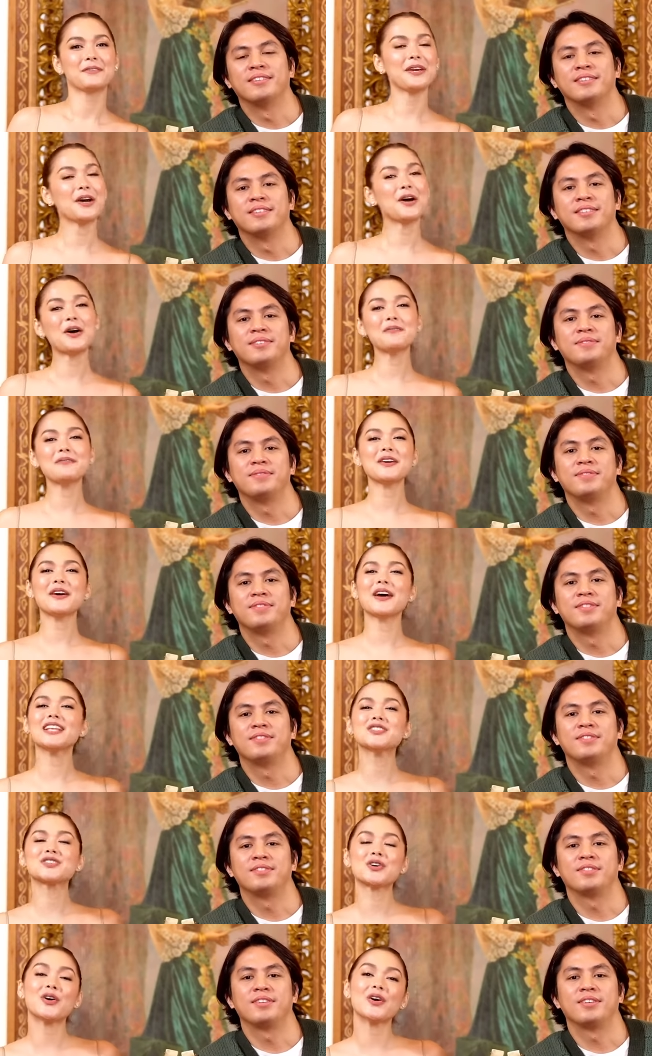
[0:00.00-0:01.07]
Speaker 1: We hope you
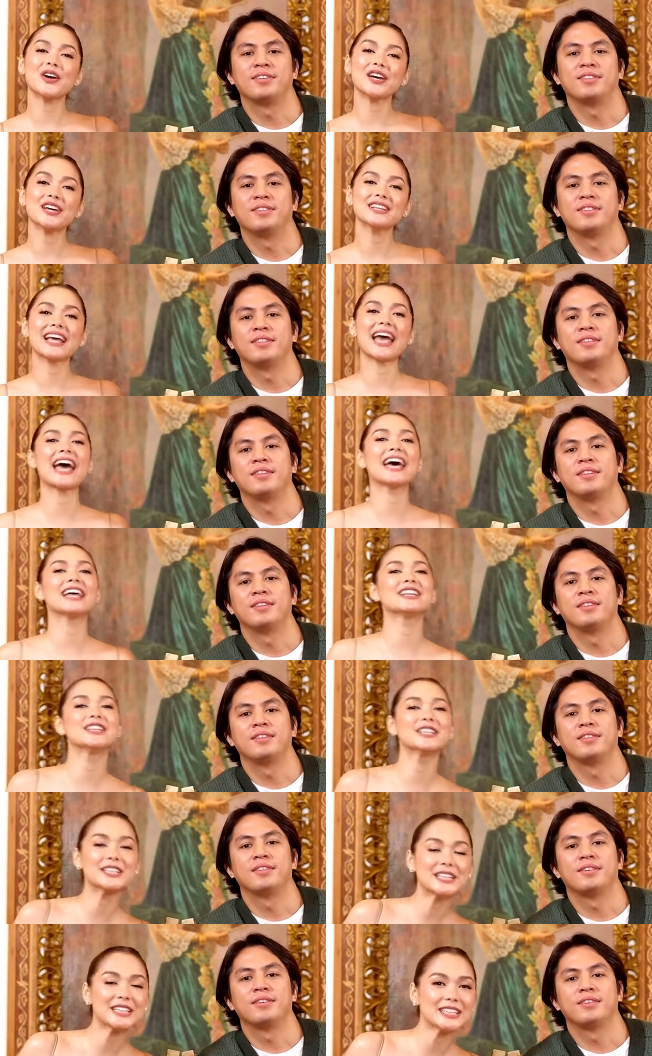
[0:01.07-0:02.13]
enjoyed
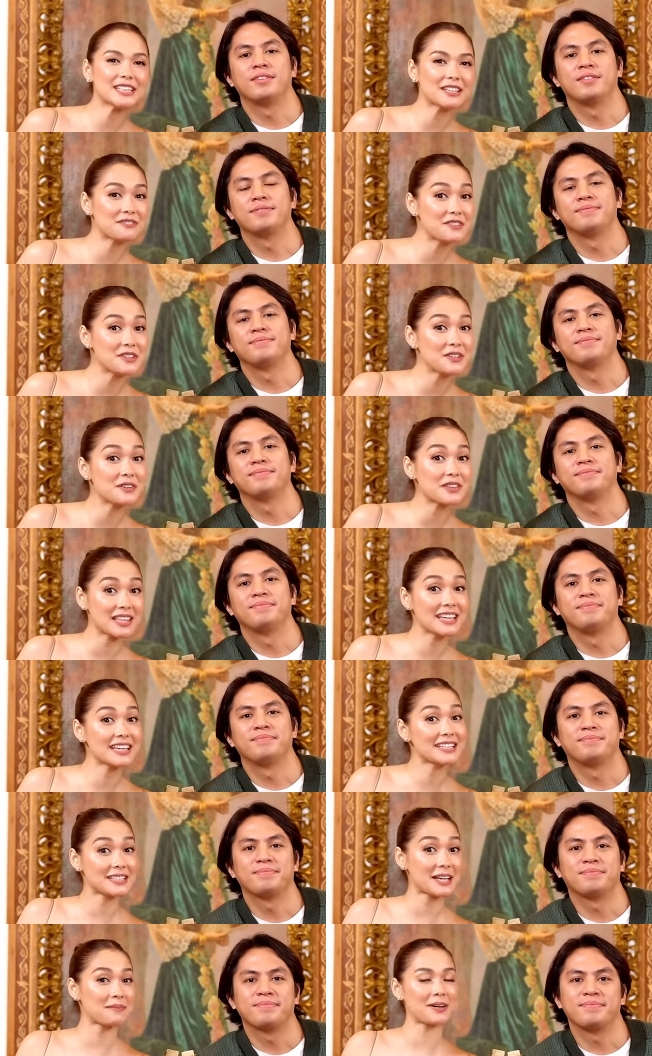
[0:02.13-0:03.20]
and learned a few
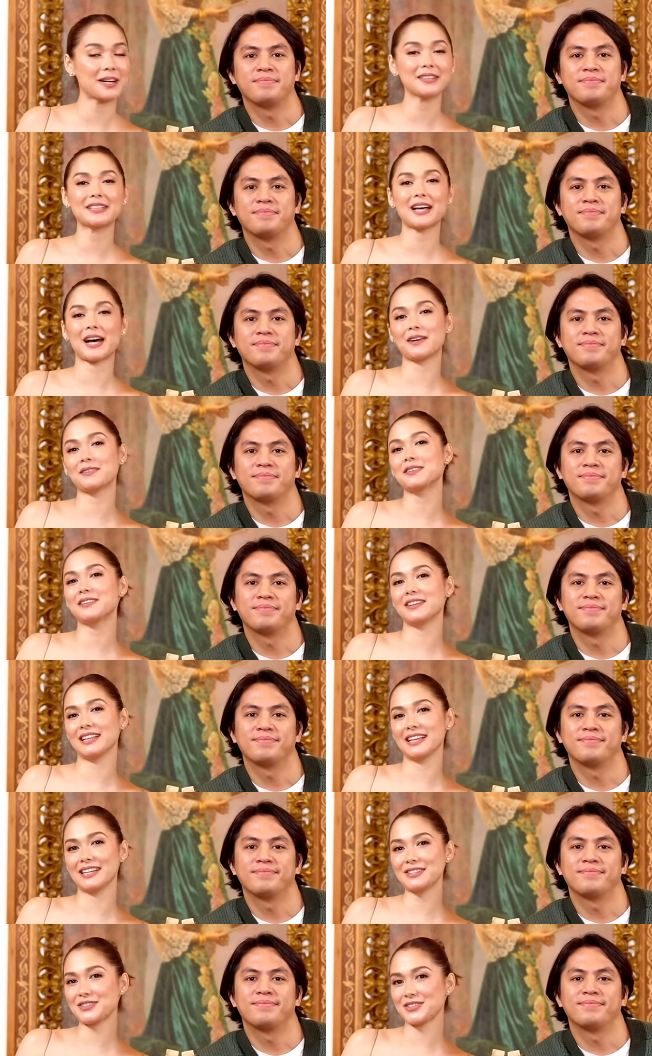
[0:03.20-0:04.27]
things about our
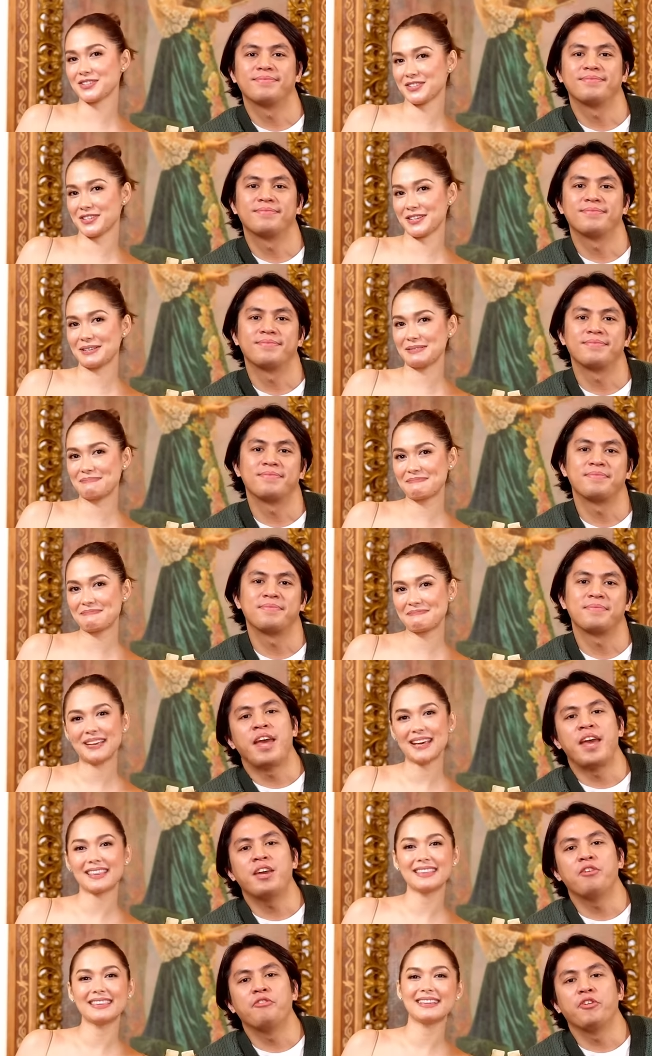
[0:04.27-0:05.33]
relationship.
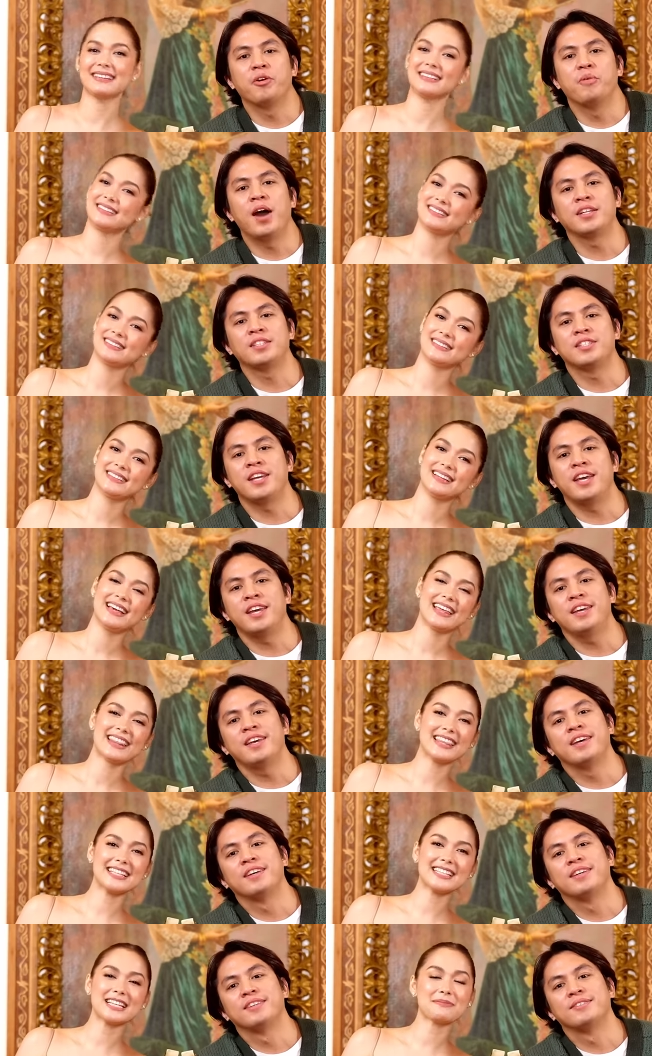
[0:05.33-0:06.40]
Speaker 2: Thank you for
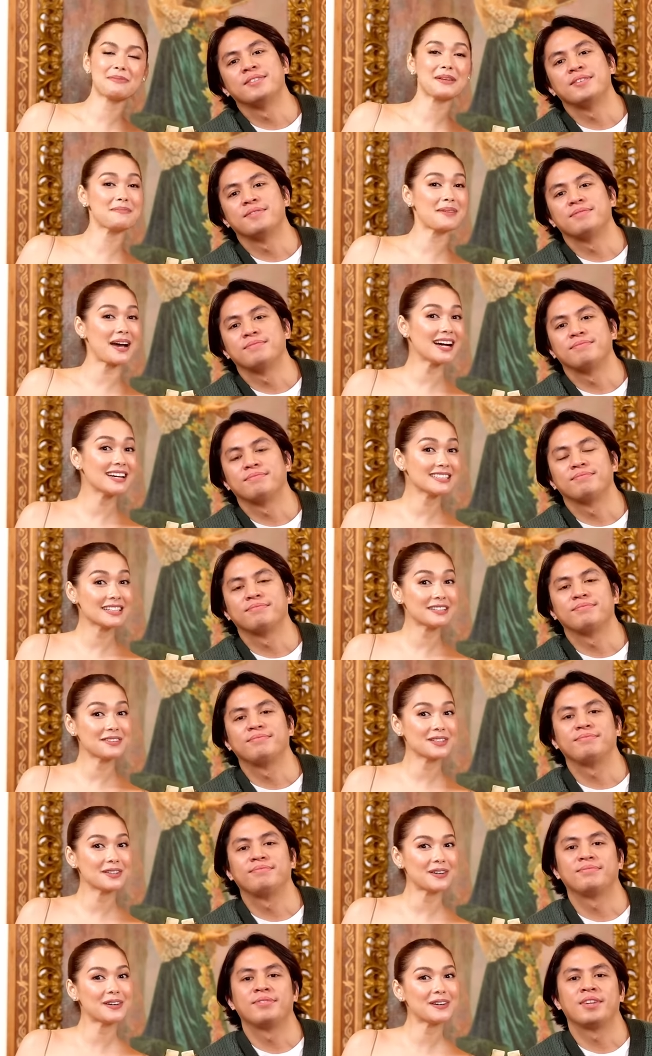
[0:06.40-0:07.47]
watching.
Speaker 1: This has been Maja
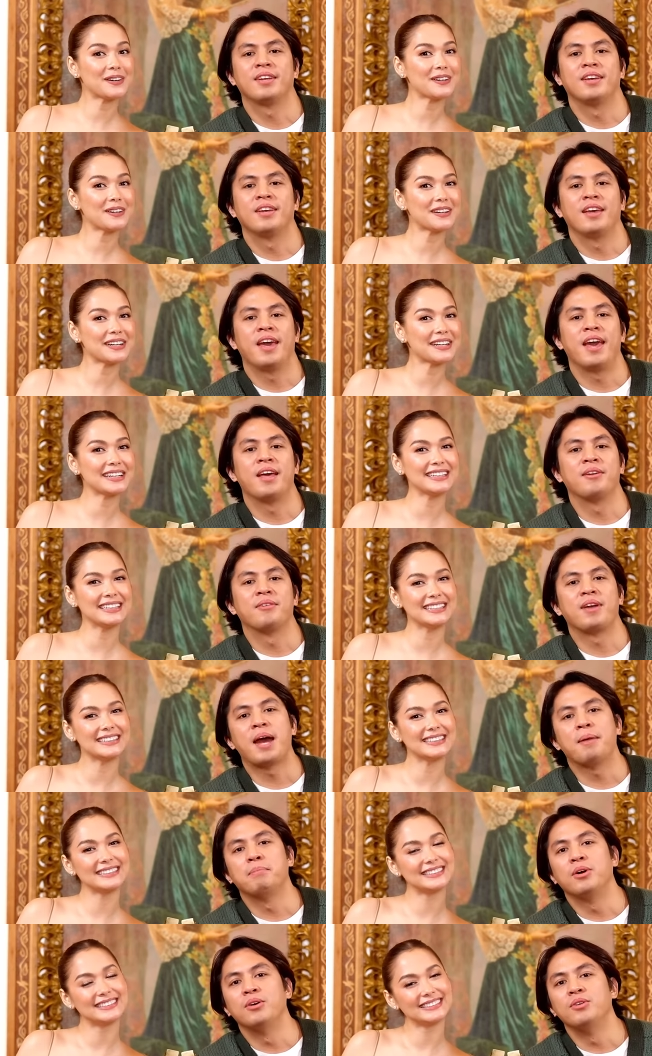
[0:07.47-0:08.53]
Salvador
Speaker 2: and
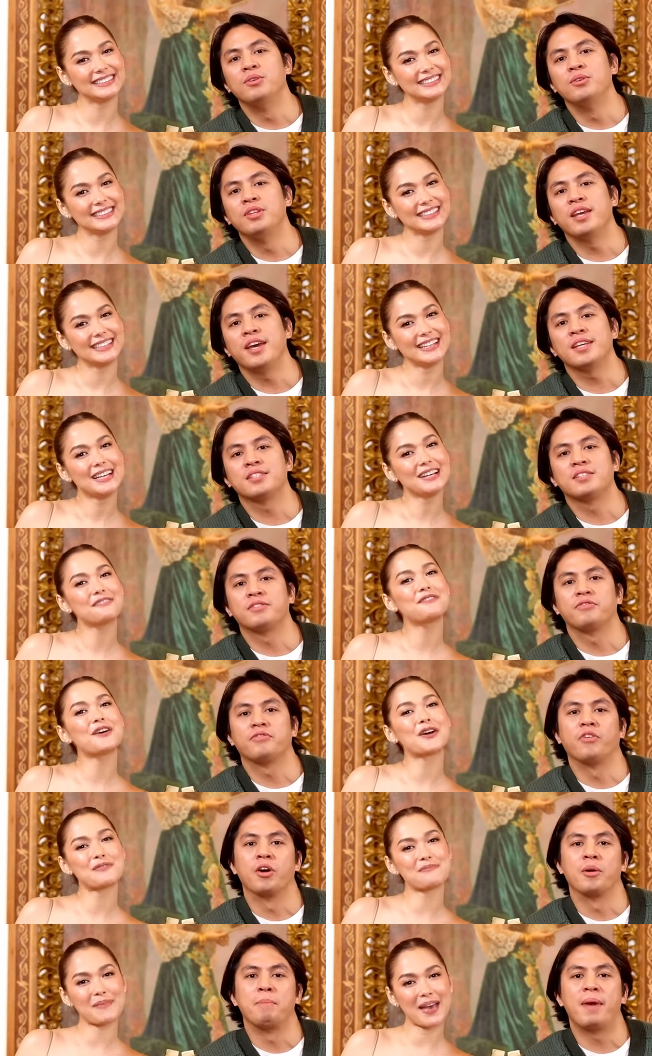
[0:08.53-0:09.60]
Rambo Nuñez
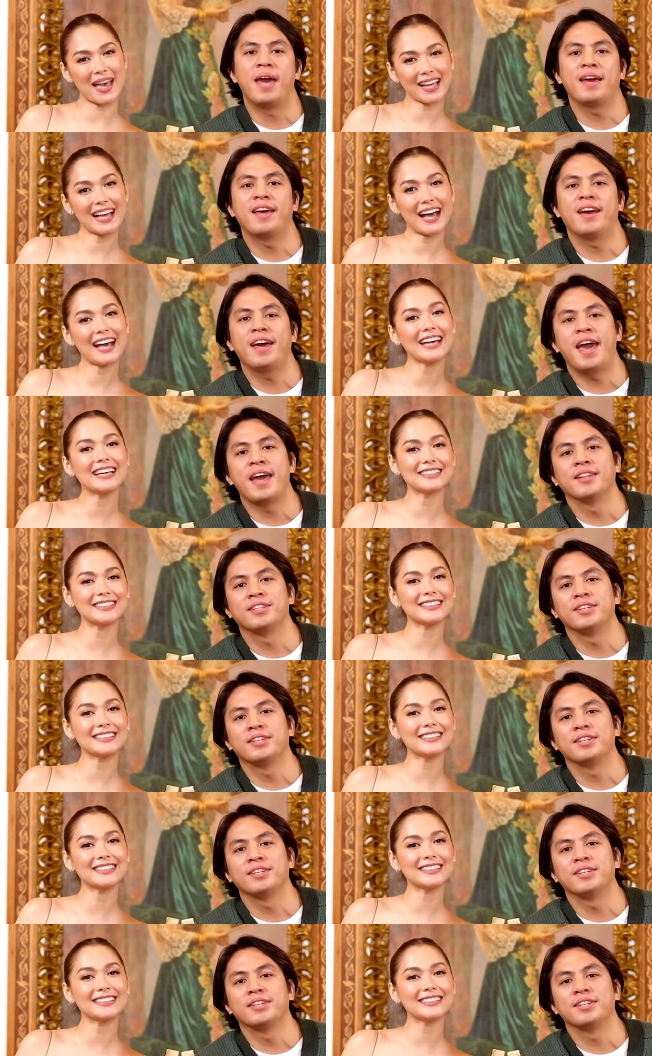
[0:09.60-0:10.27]
Speaker 1: for MEGA